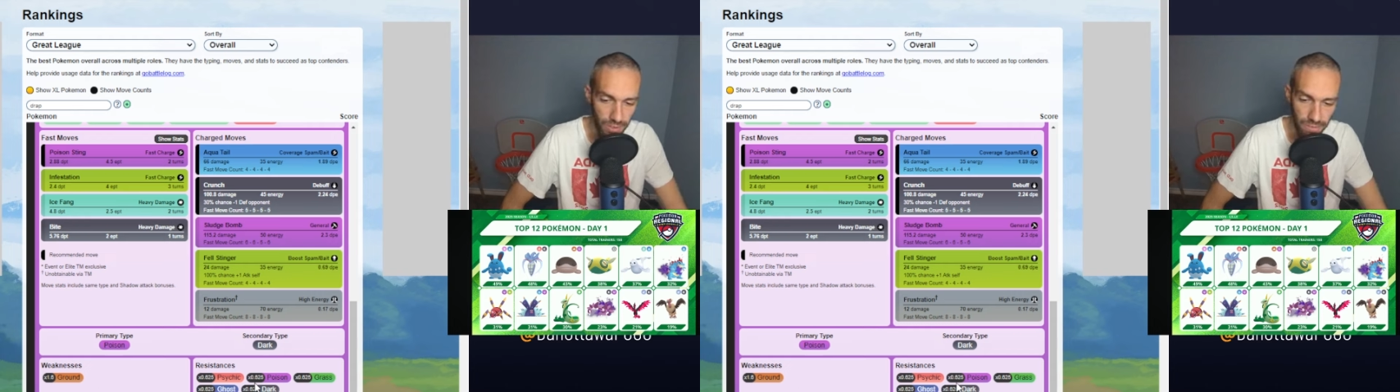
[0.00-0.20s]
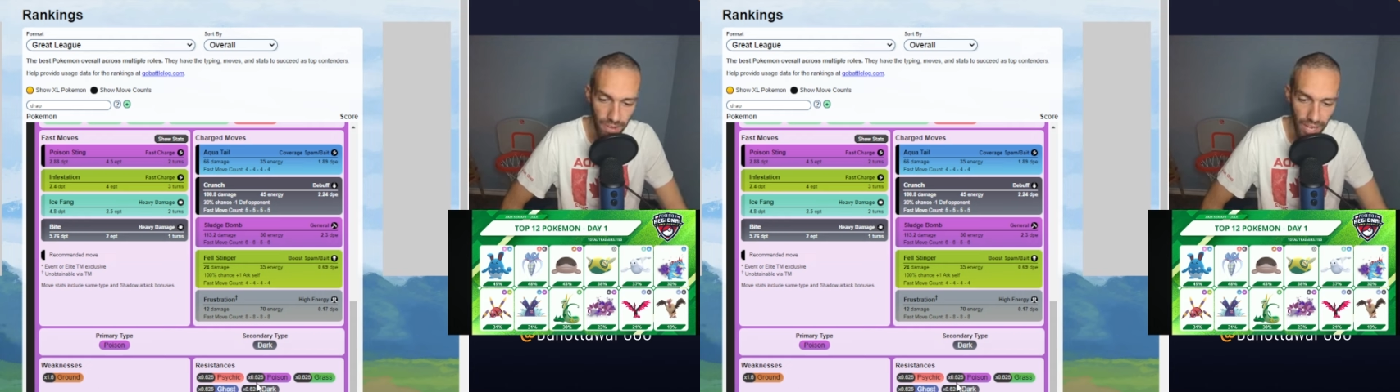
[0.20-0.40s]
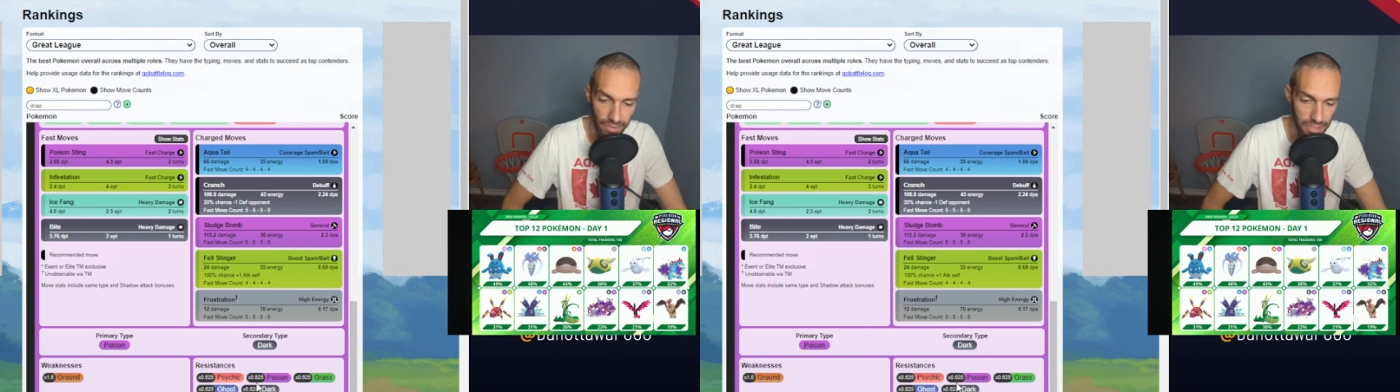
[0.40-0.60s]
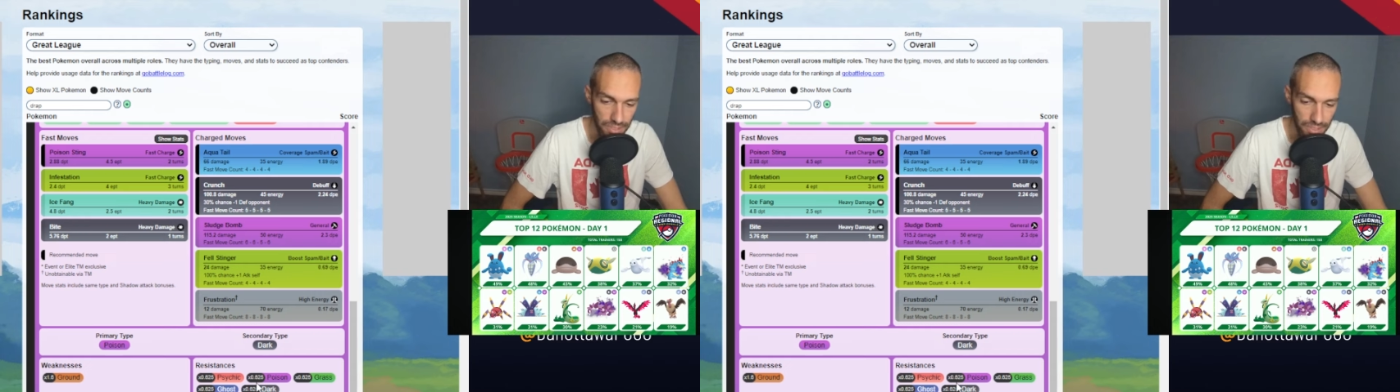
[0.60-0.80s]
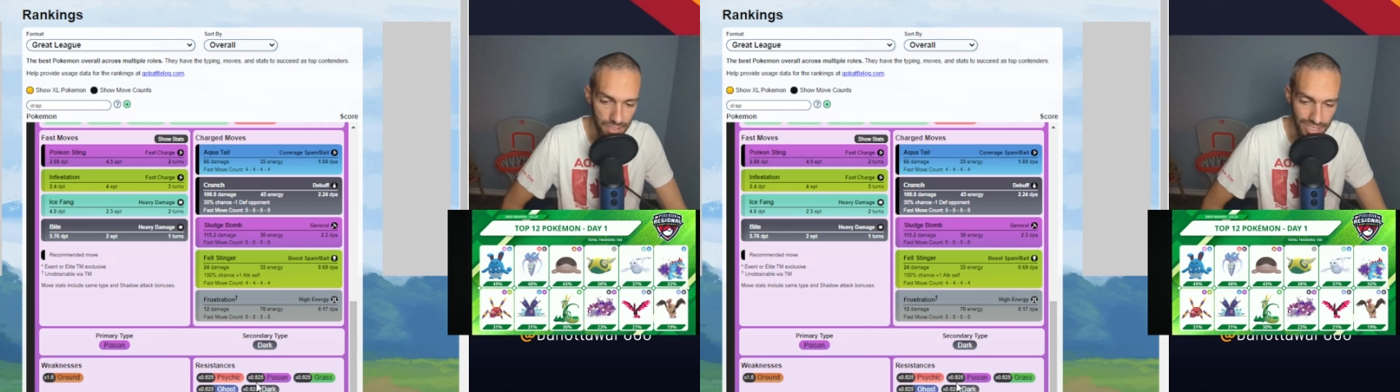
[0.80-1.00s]
5
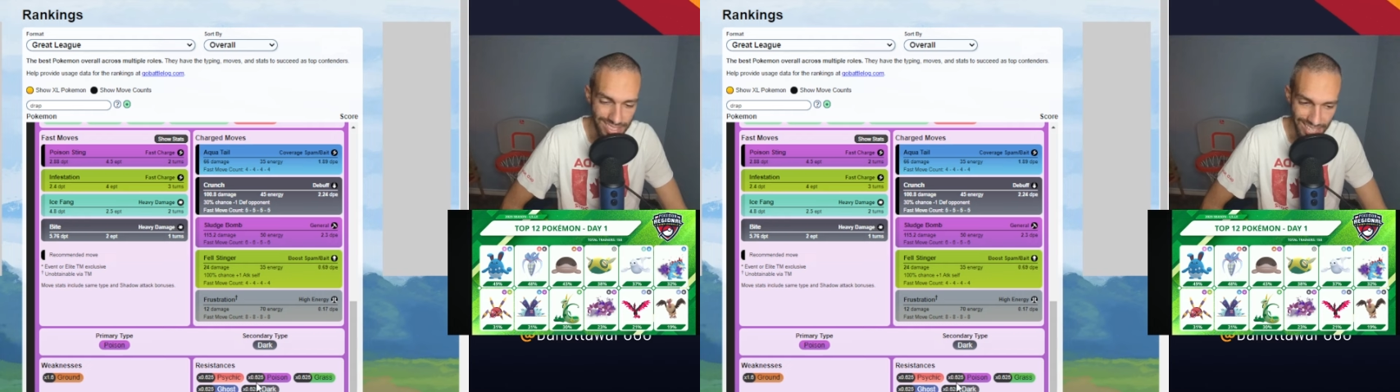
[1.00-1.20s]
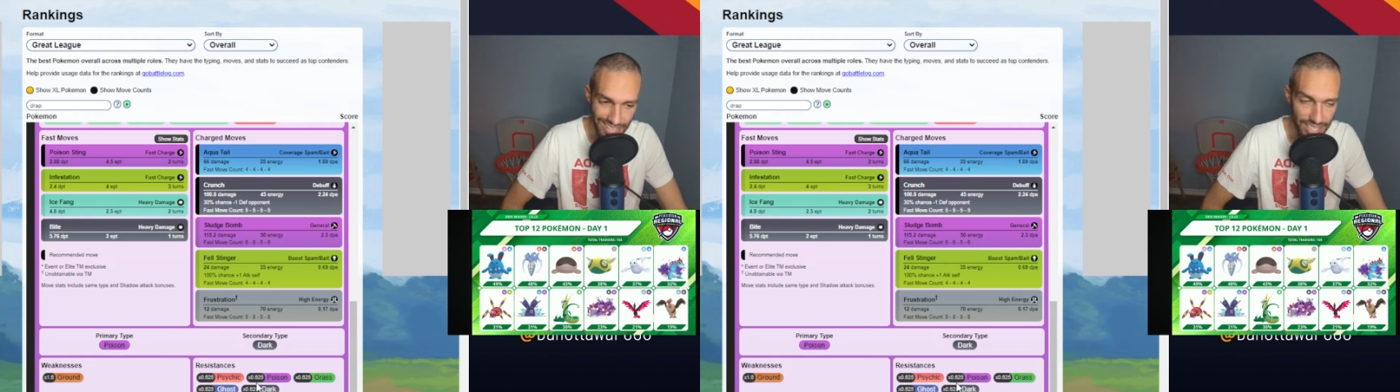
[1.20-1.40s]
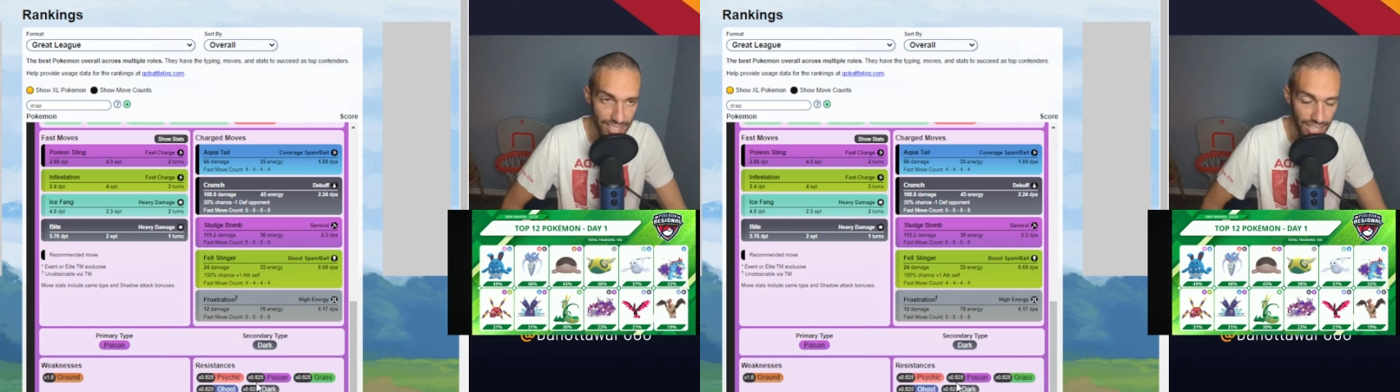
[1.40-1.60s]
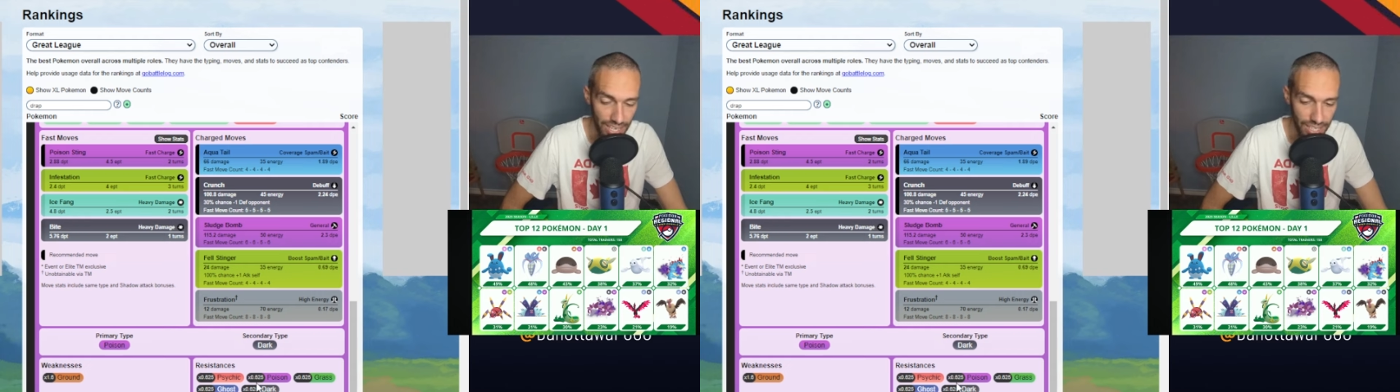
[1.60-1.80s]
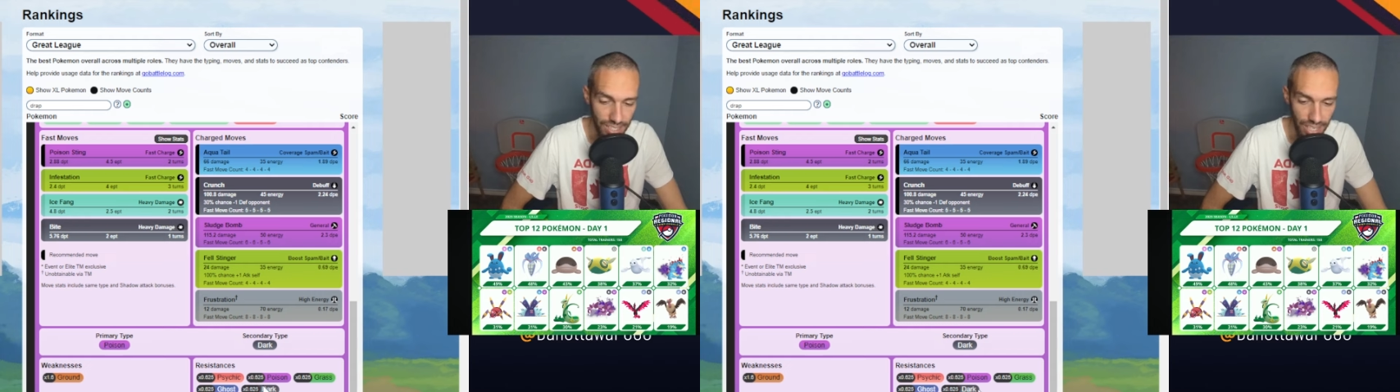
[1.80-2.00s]
resistances, I take that
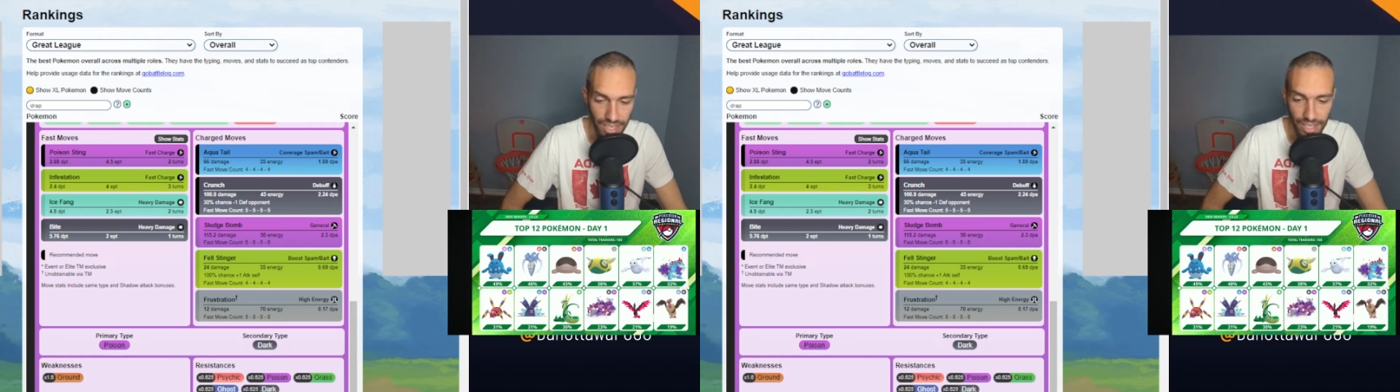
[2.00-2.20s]
any day.